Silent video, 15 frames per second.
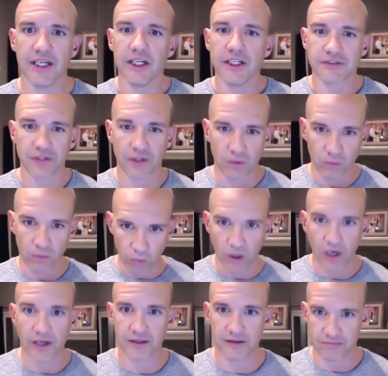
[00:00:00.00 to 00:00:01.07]
So
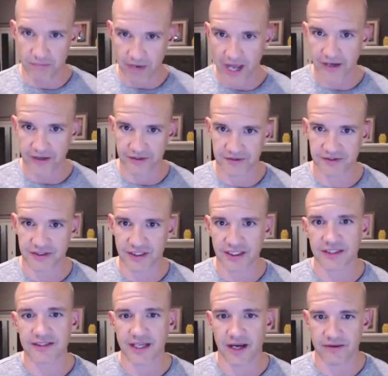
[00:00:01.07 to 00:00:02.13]
one matters to
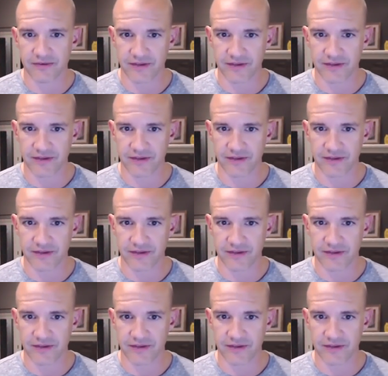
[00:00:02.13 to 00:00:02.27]
get that,